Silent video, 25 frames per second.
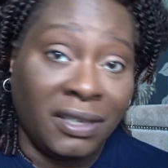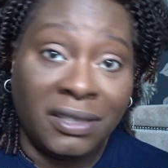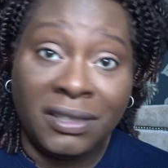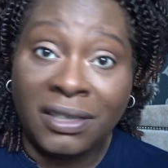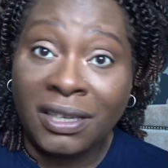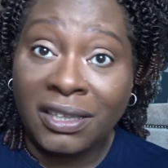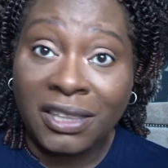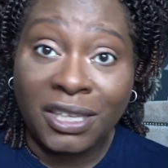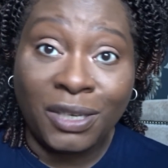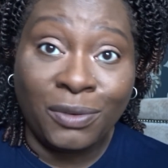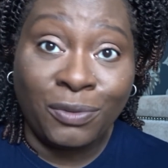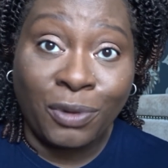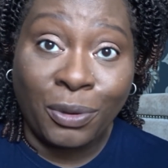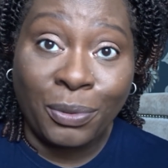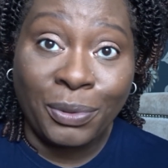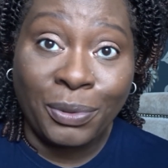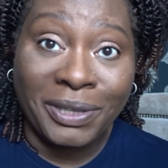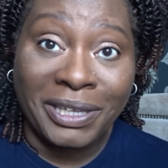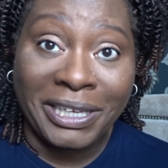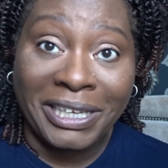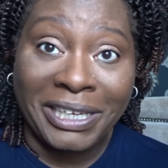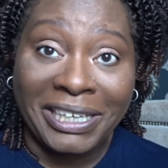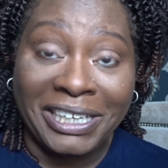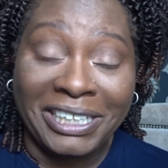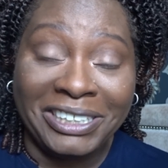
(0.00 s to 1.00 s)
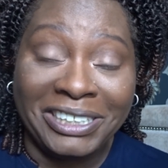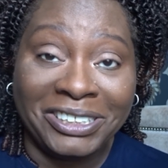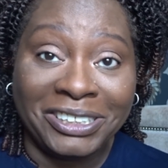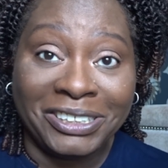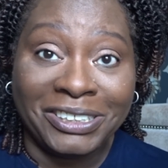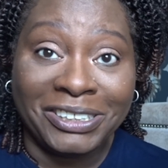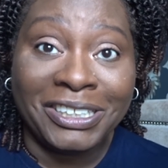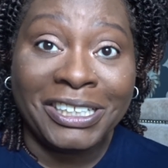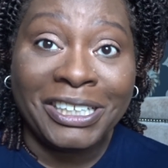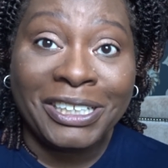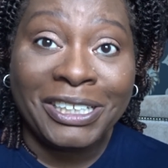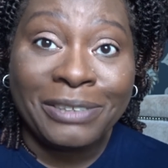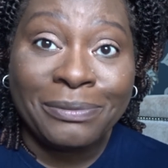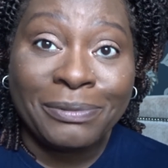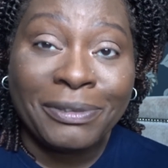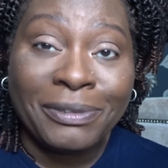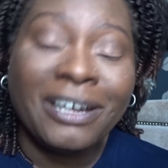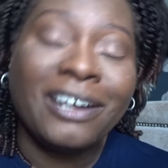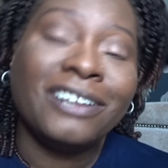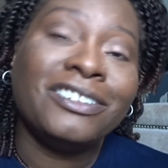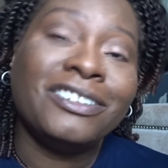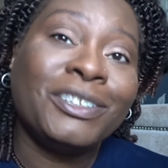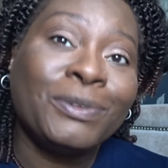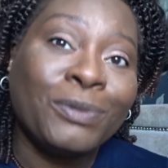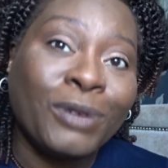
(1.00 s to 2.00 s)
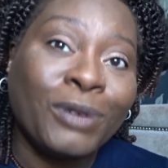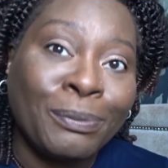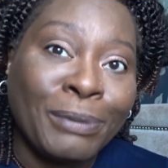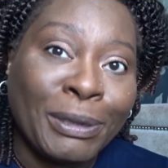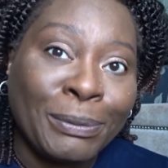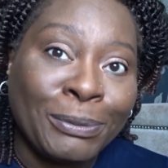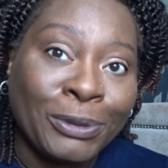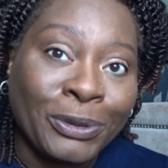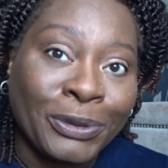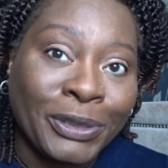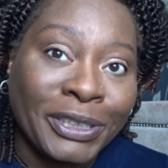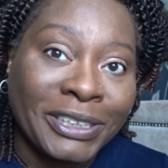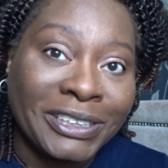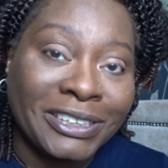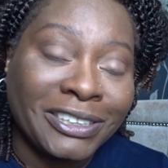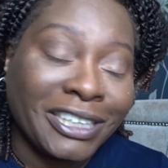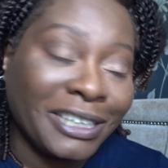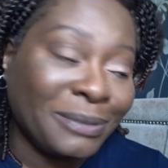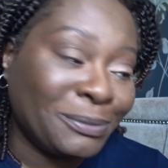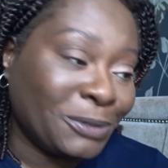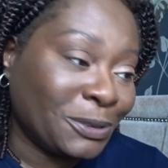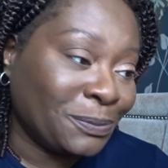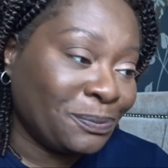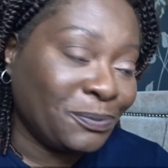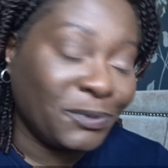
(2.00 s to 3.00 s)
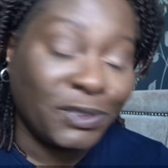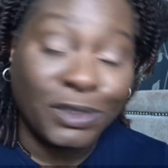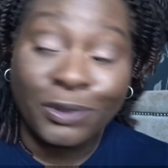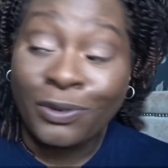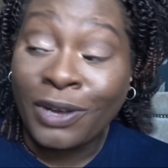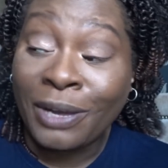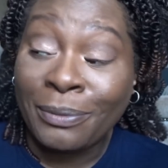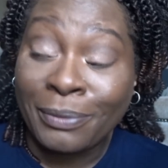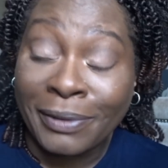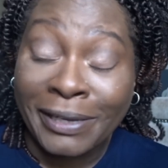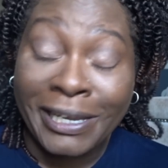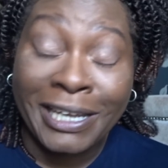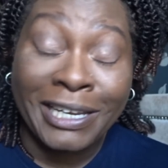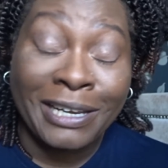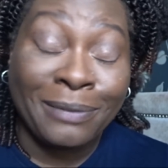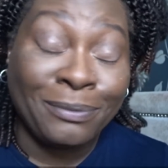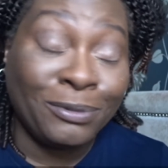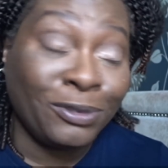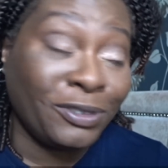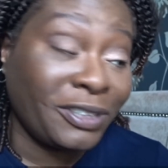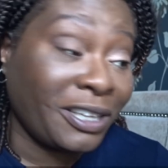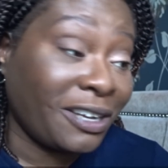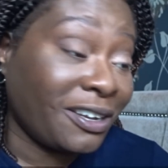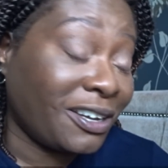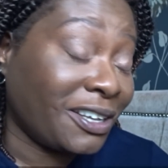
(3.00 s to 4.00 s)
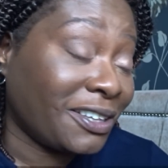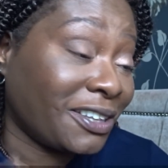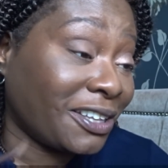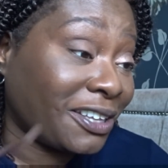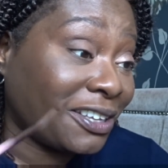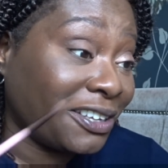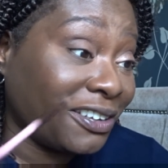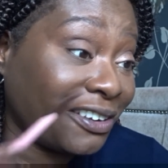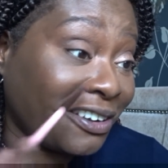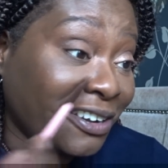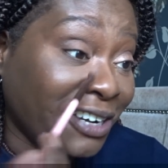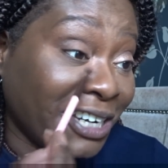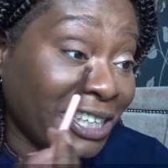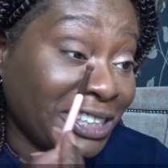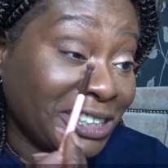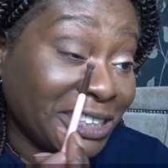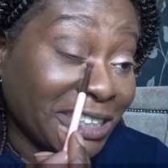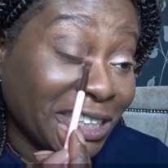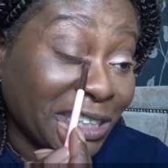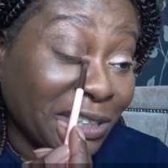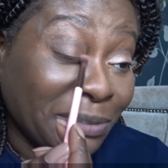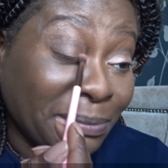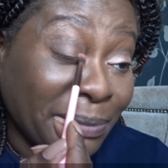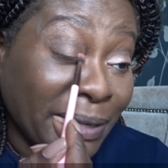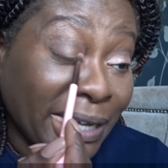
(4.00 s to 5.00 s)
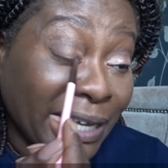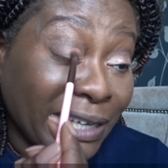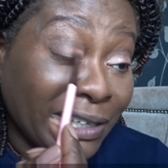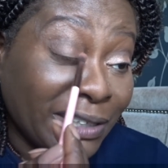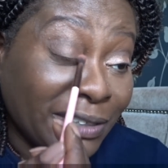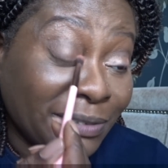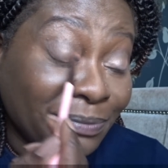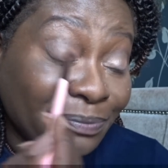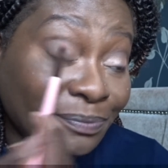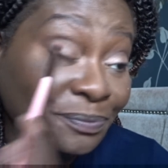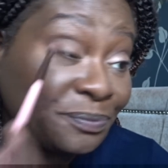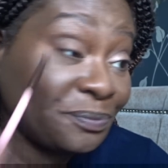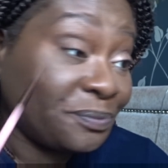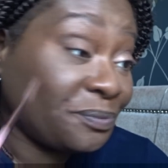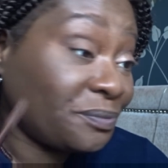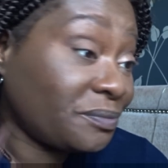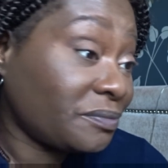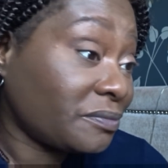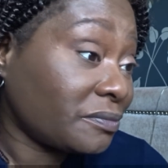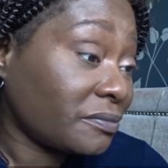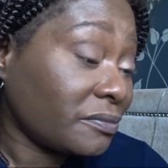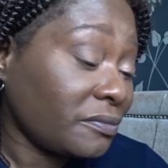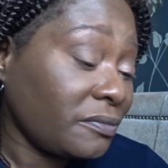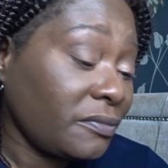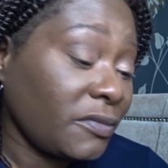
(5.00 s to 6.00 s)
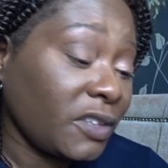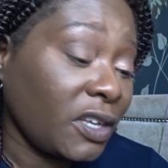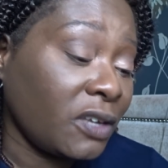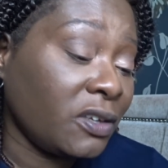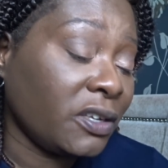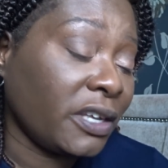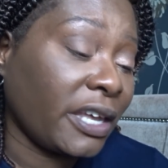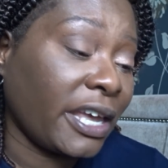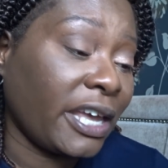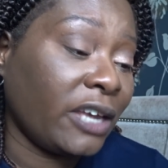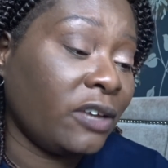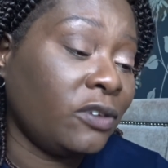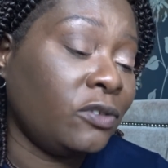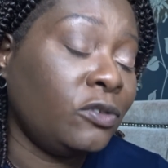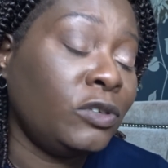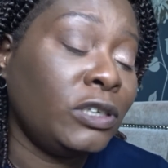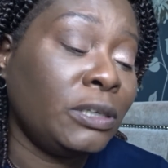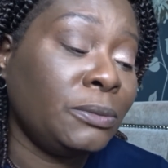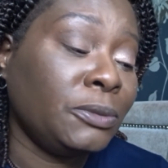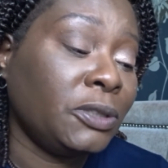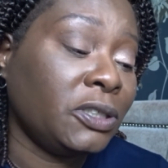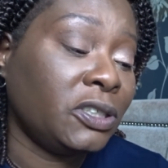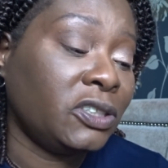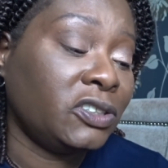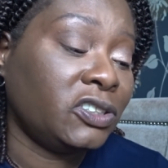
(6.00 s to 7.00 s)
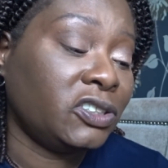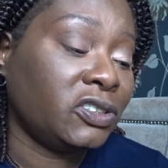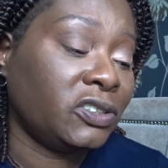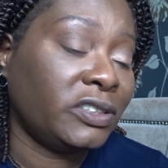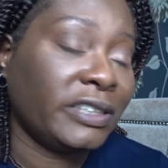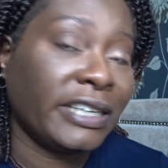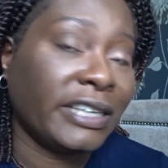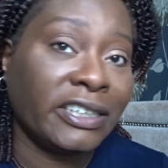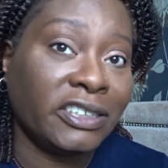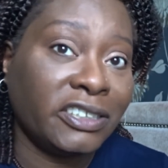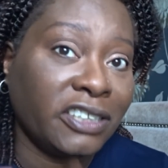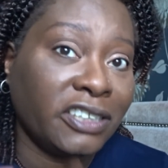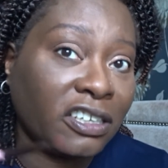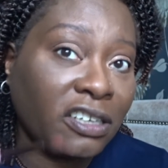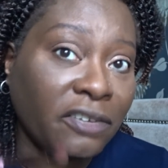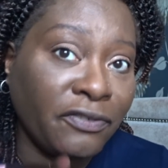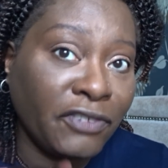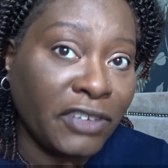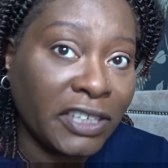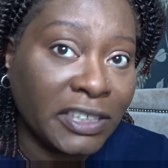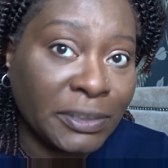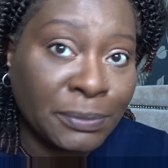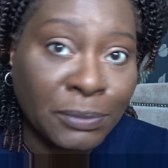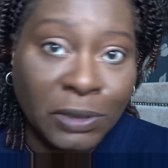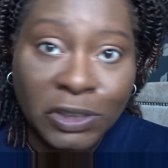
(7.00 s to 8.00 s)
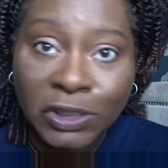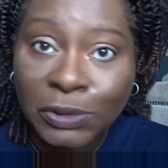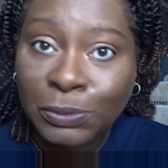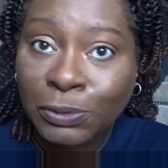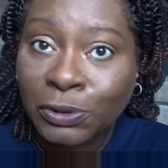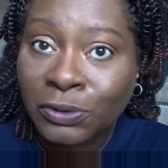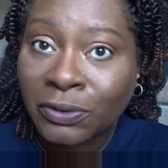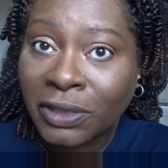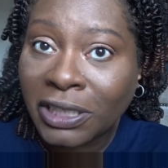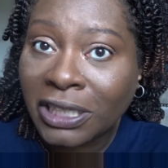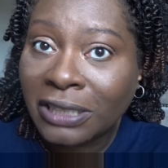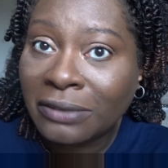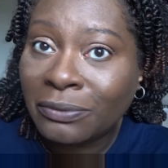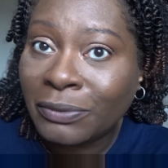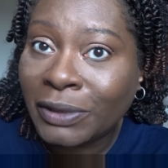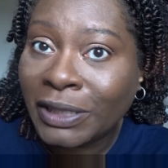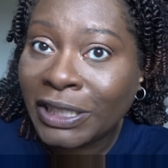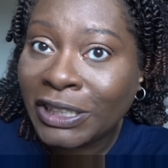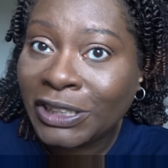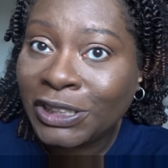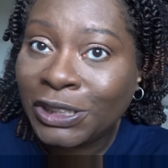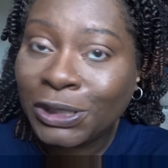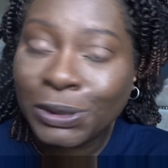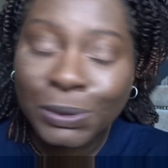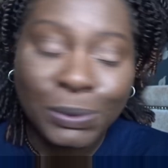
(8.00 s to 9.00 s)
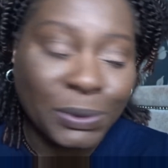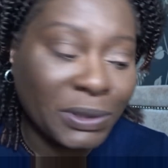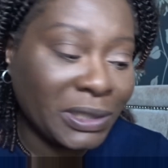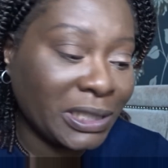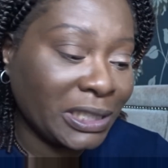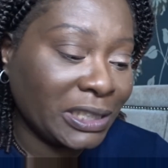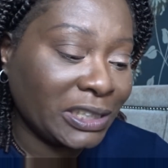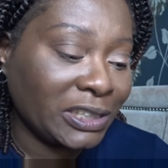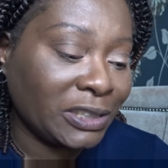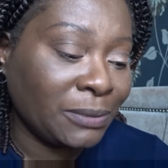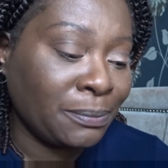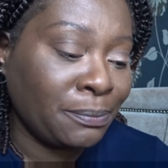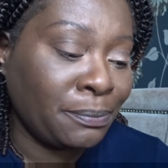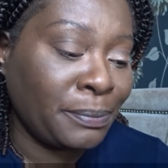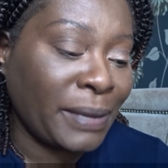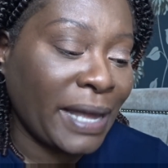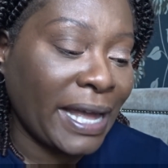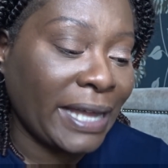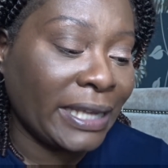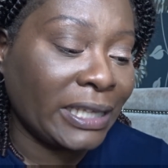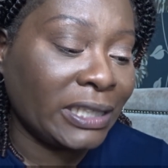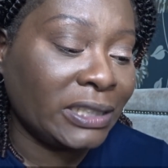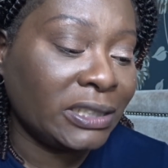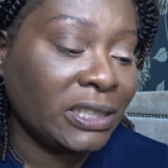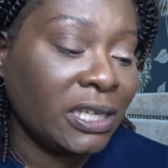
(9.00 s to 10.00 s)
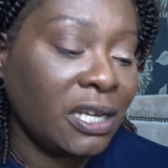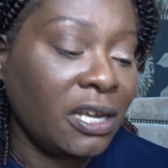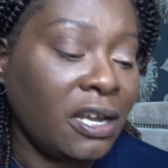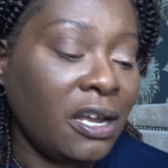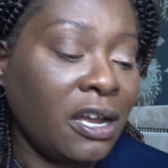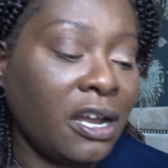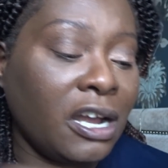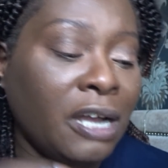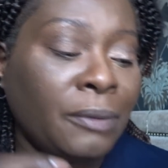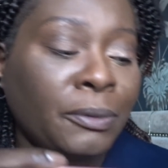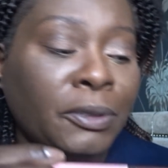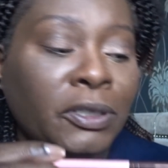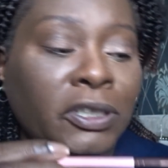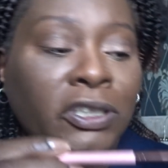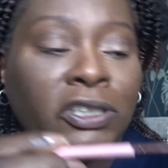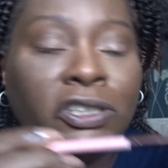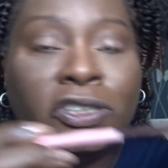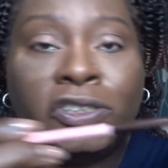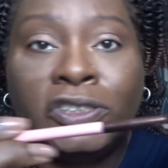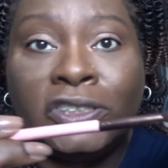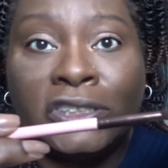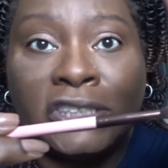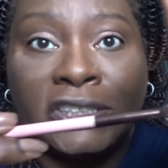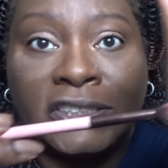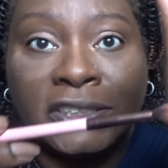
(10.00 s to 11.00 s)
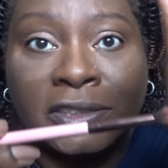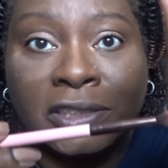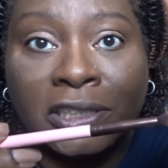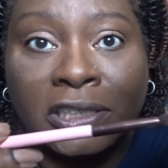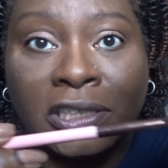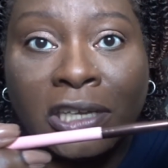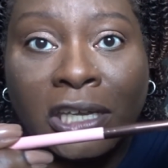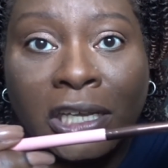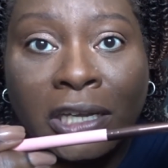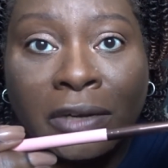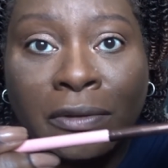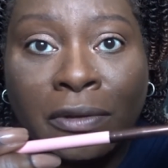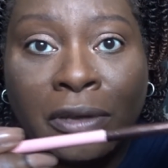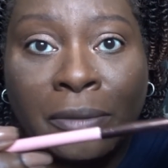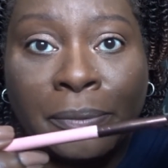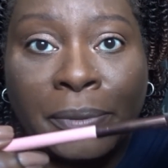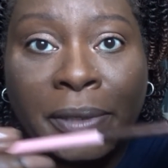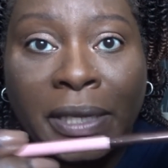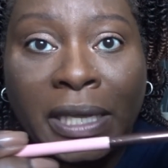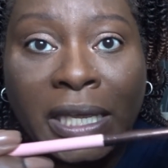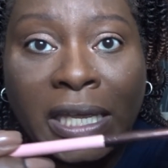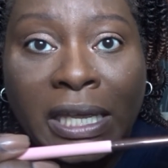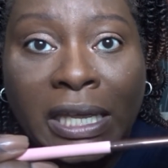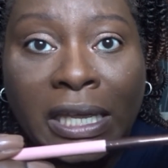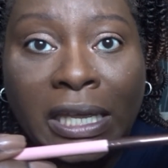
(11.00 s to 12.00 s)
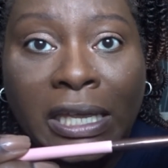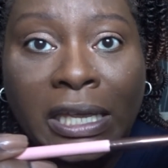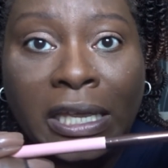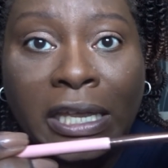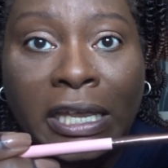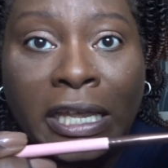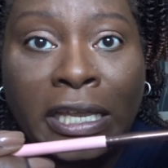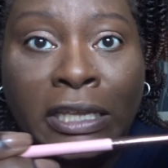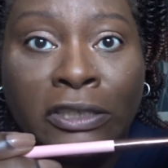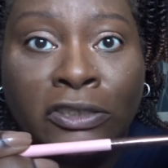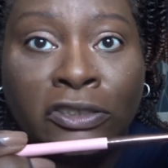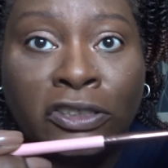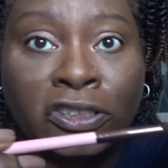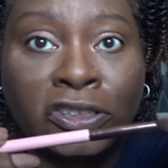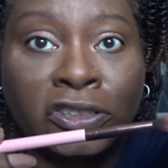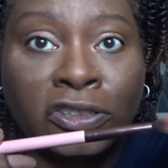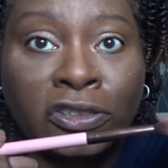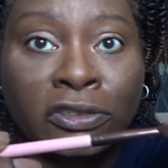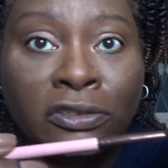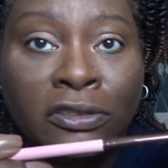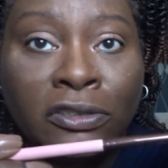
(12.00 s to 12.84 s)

Nothing wrong with it, it's just a little, I just want a bit more excitement. So I'm glad I bought that other eyeshadow palette. Okay, all I'm gonna do now, because I don't think there's much more I can really do with this palette, I'm gonna use this color up here and just